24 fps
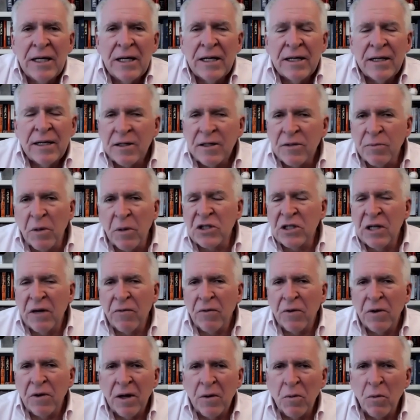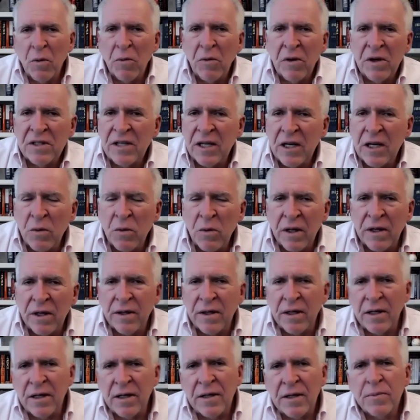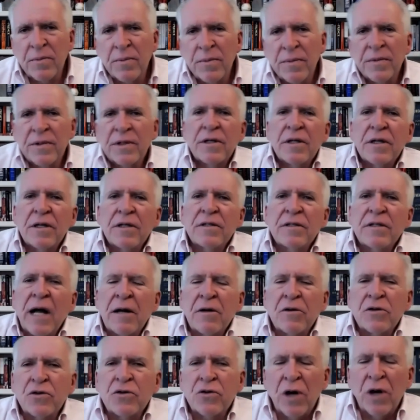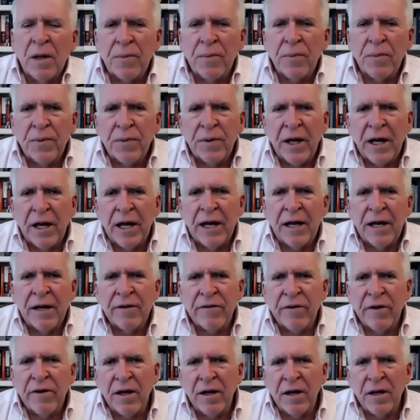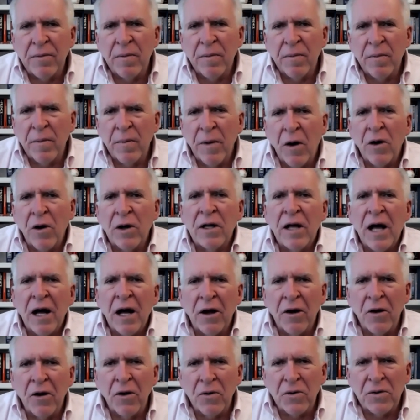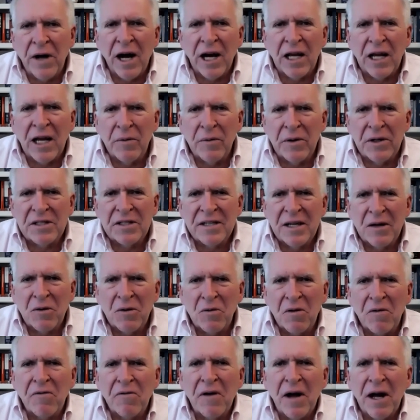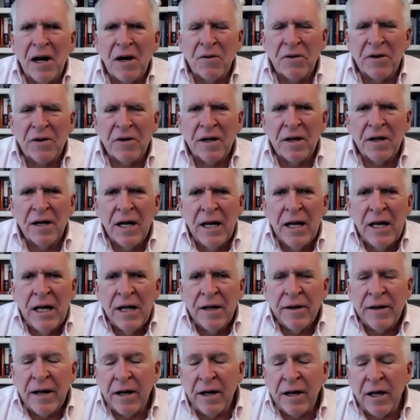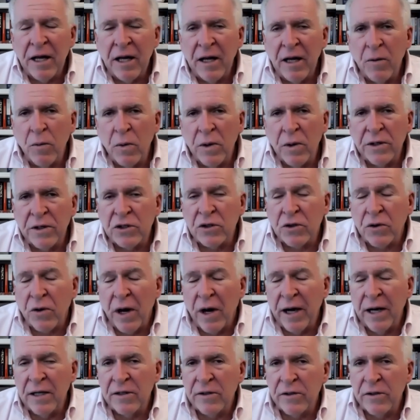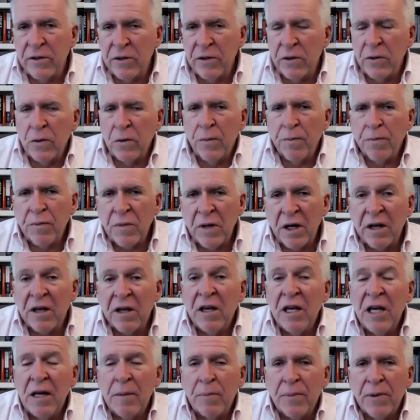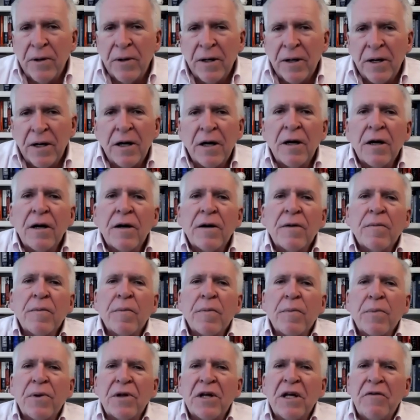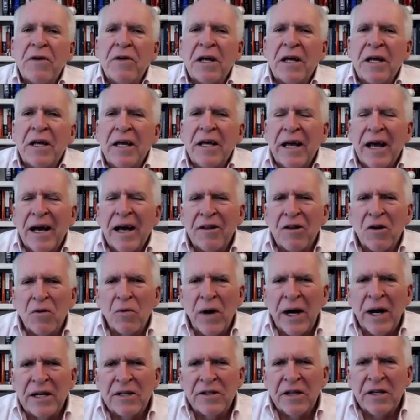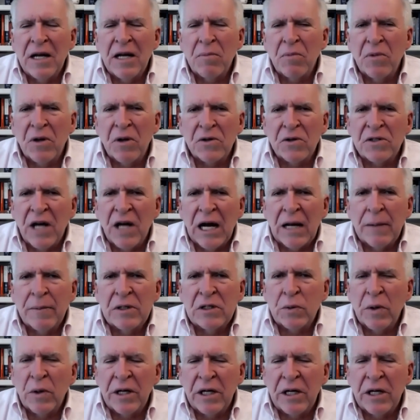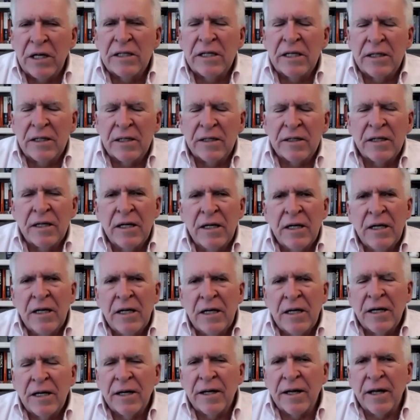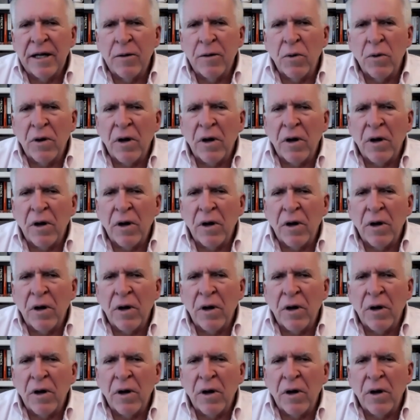It's much different than what we see with Donald Trump and the Mar-a-Lago documents that were found and that he was trying to keep, believing he had the right to keep those documents when he didn't. They were